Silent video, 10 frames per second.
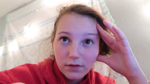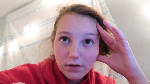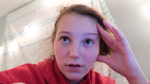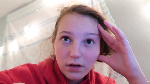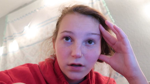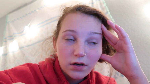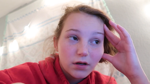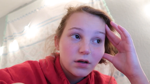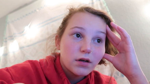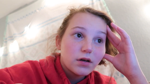
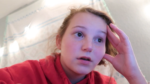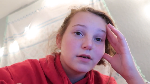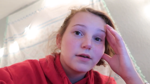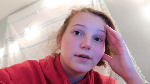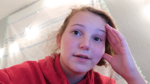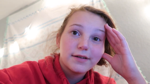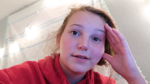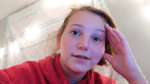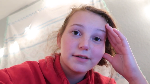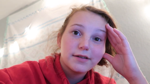
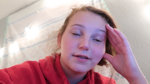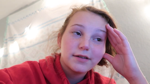Nothing is said.